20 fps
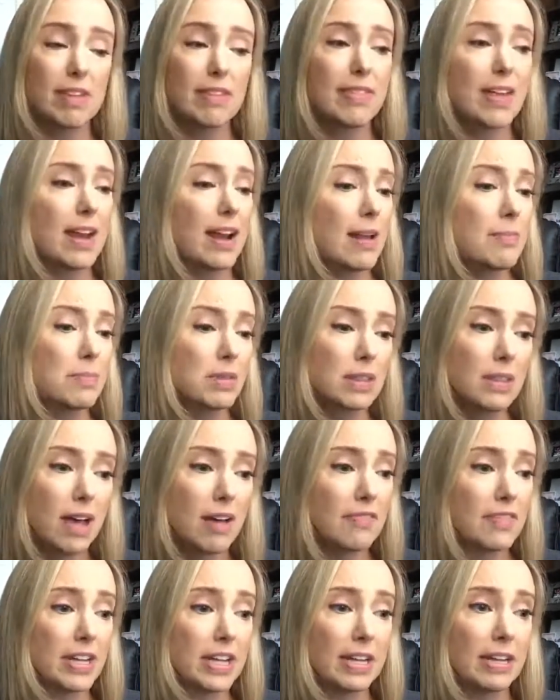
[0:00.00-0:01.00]
that I'm
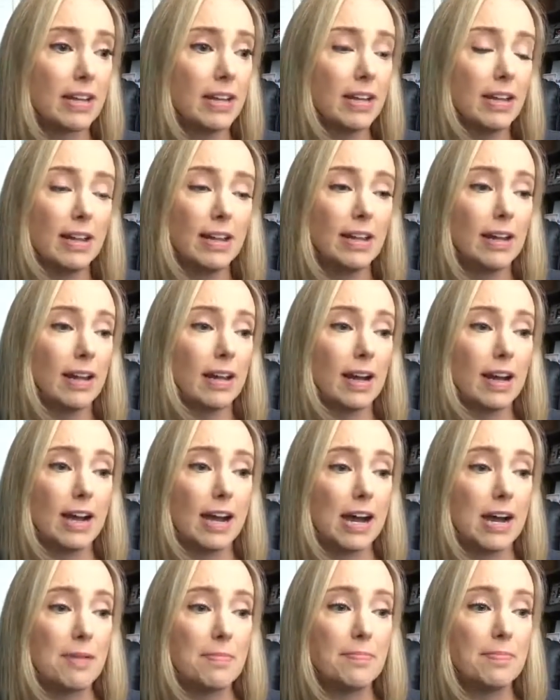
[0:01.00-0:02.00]
loving.
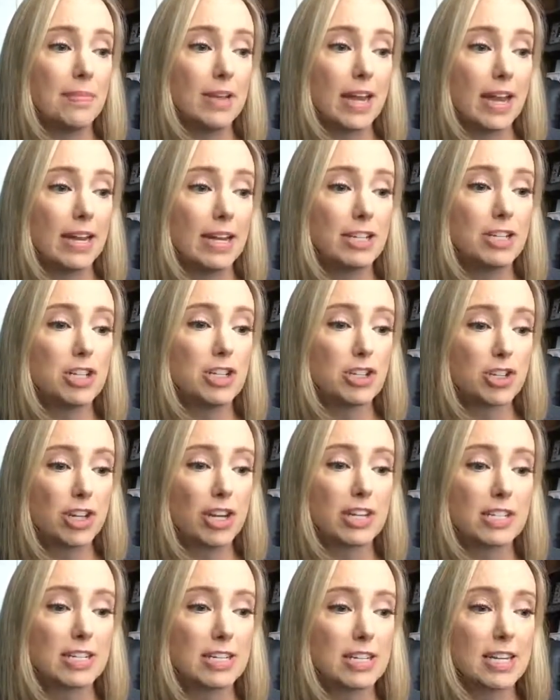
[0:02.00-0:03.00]
And
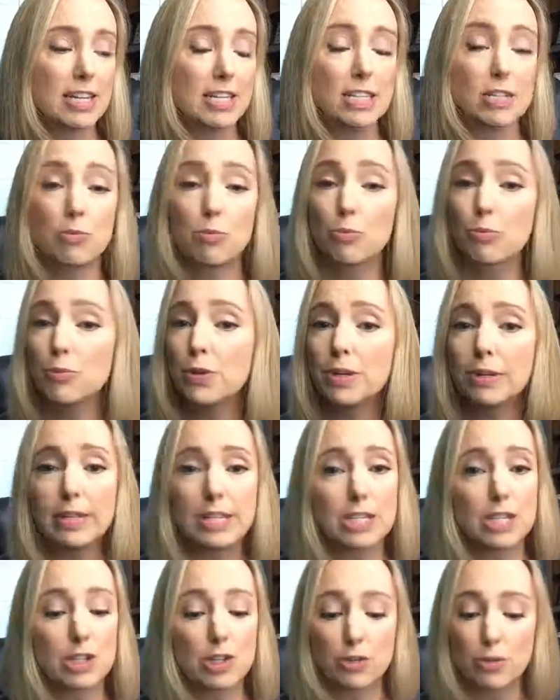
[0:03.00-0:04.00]
it's
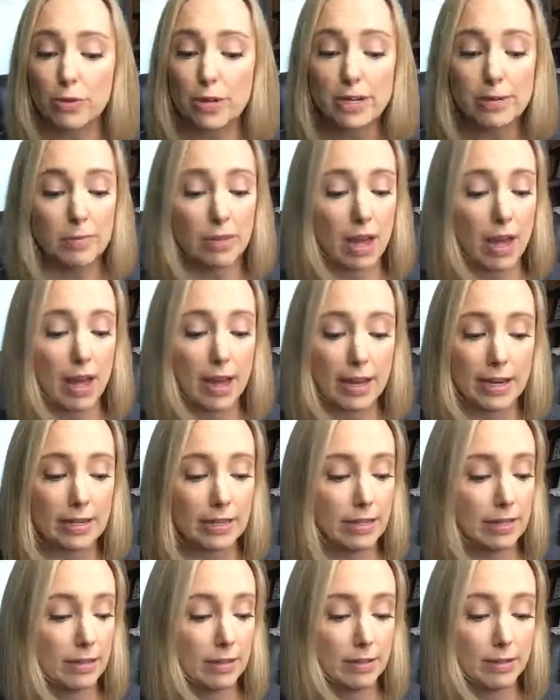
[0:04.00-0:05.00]
really
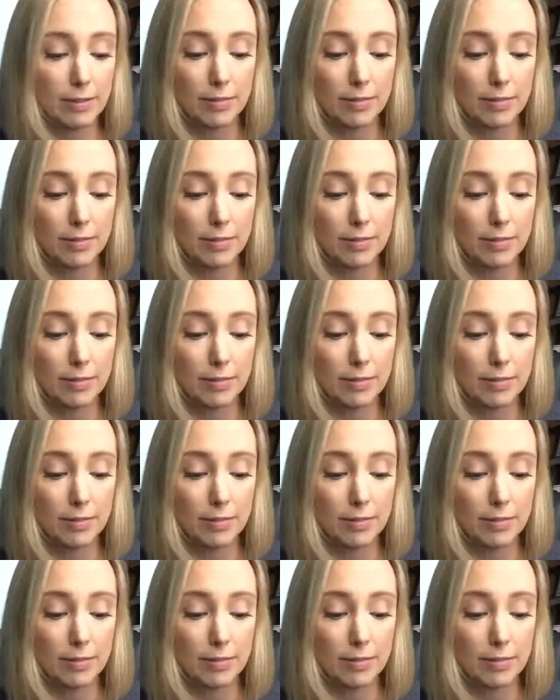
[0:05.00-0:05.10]
streamlined